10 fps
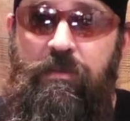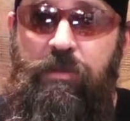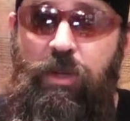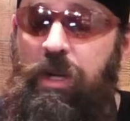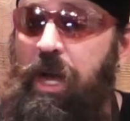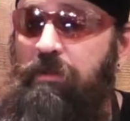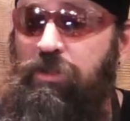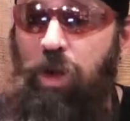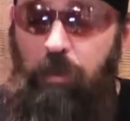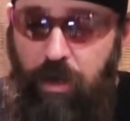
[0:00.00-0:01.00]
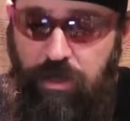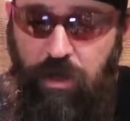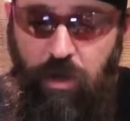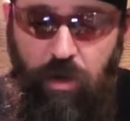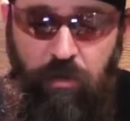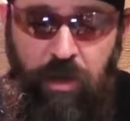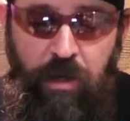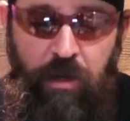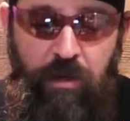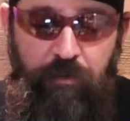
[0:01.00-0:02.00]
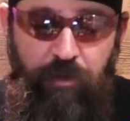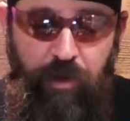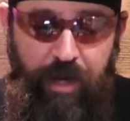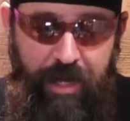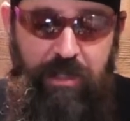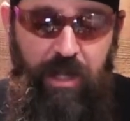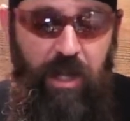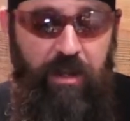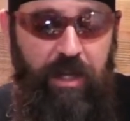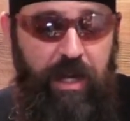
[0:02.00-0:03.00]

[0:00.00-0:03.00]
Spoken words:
you can have Starbucks at home for next to nothing.